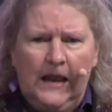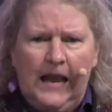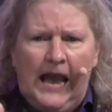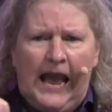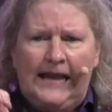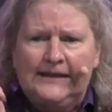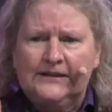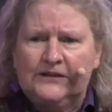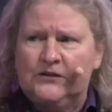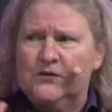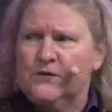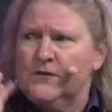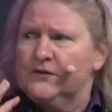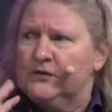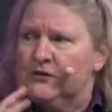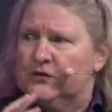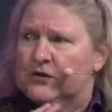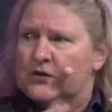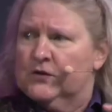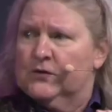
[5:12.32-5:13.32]
As soon
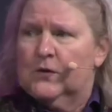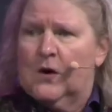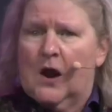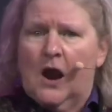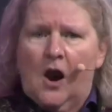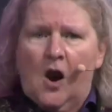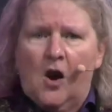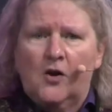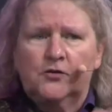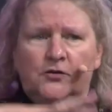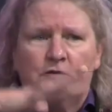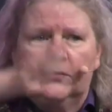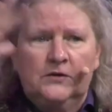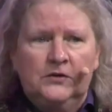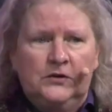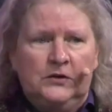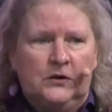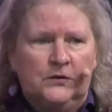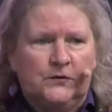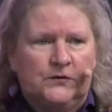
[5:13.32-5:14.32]
as you are,
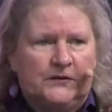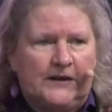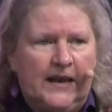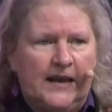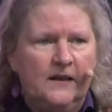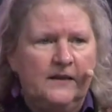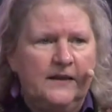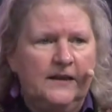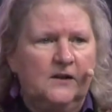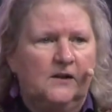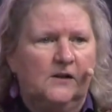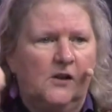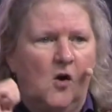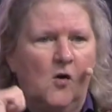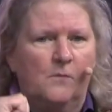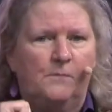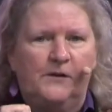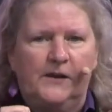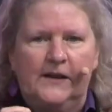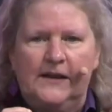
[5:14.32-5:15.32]
scaling
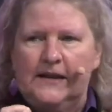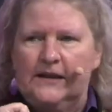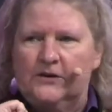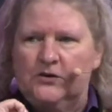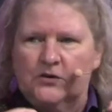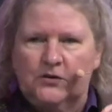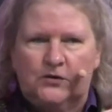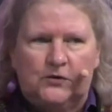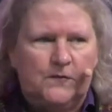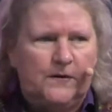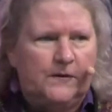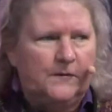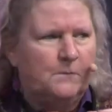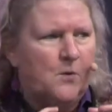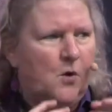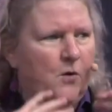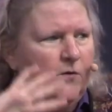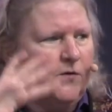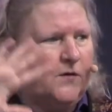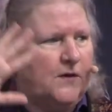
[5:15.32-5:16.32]
globally and you're doing
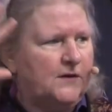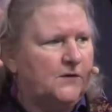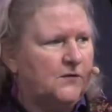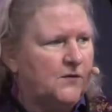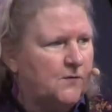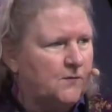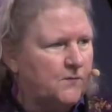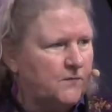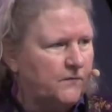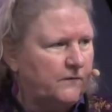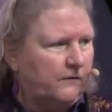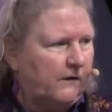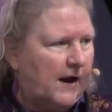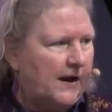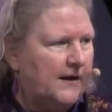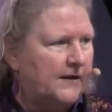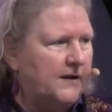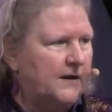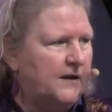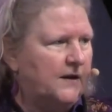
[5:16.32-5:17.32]
more things through
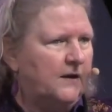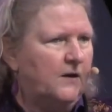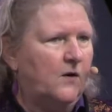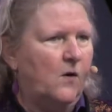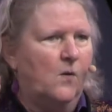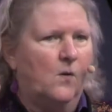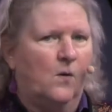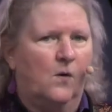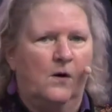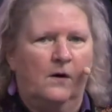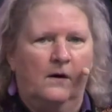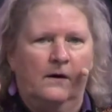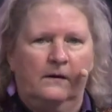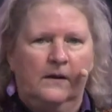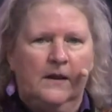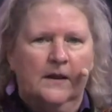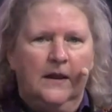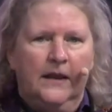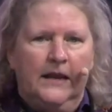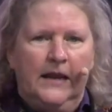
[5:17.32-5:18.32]
writing or,
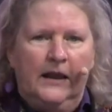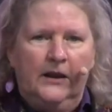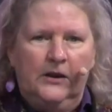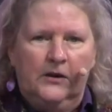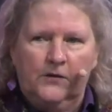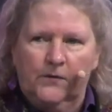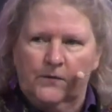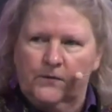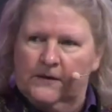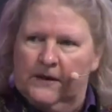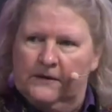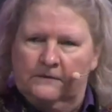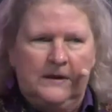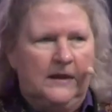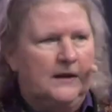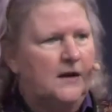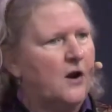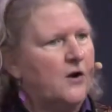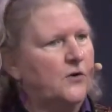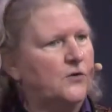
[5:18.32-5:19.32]

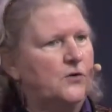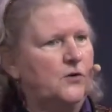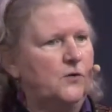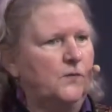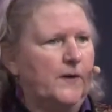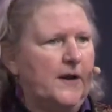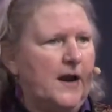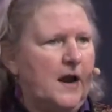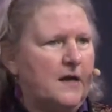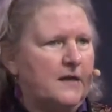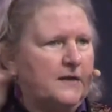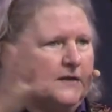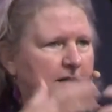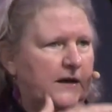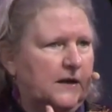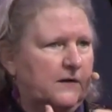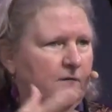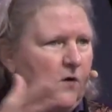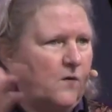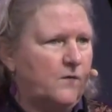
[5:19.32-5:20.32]
in our new
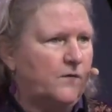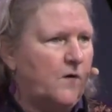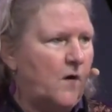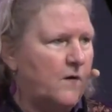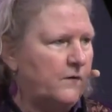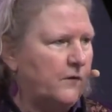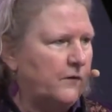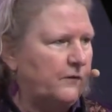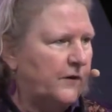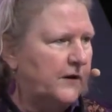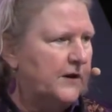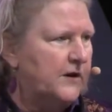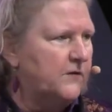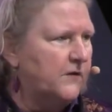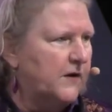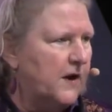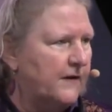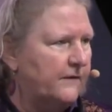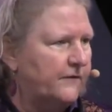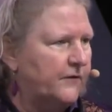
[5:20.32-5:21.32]
reality of over video
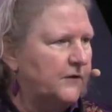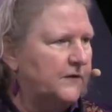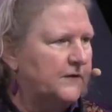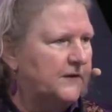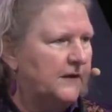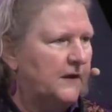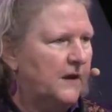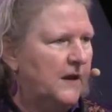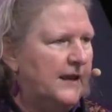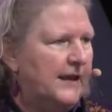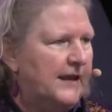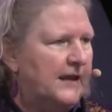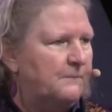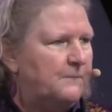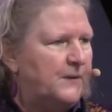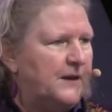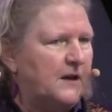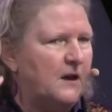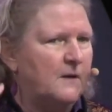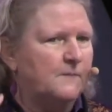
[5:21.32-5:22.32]
conference, it
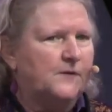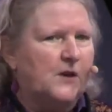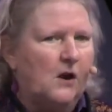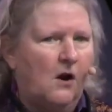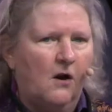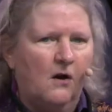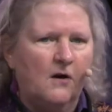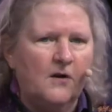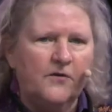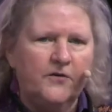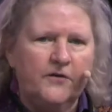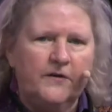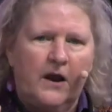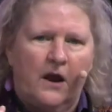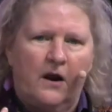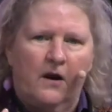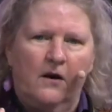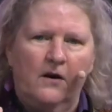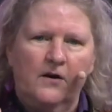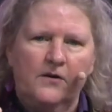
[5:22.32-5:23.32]
becomes harder and
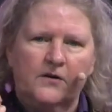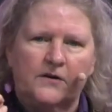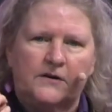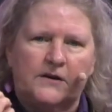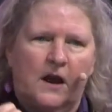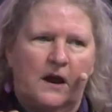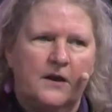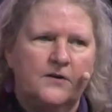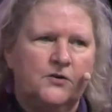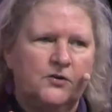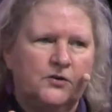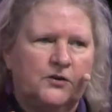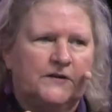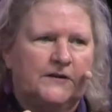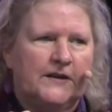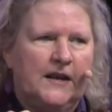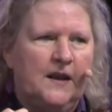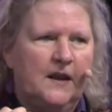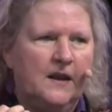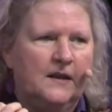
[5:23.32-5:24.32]
harder to
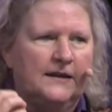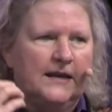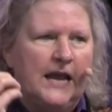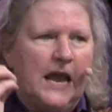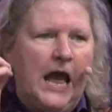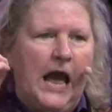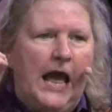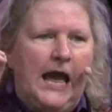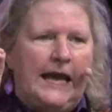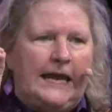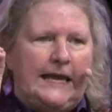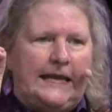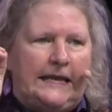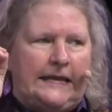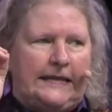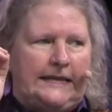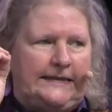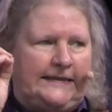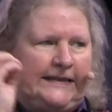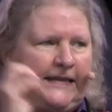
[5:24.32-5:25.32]
understand,
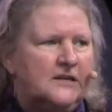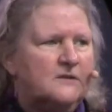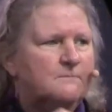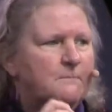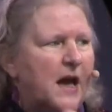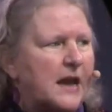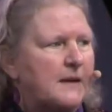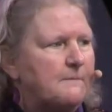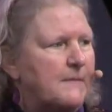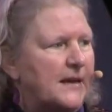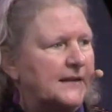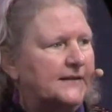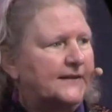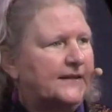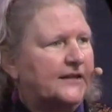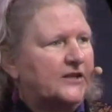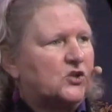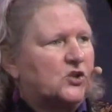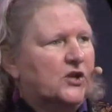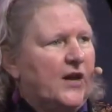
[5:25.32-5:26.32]
did my
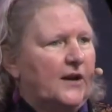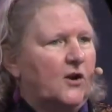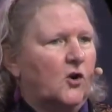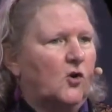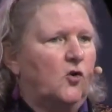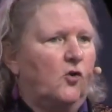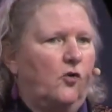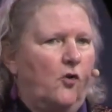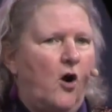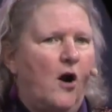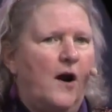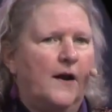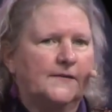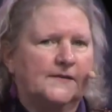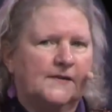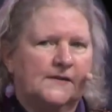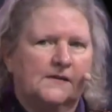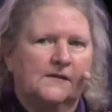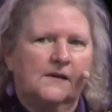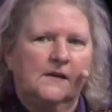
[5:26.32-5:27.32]
message get across?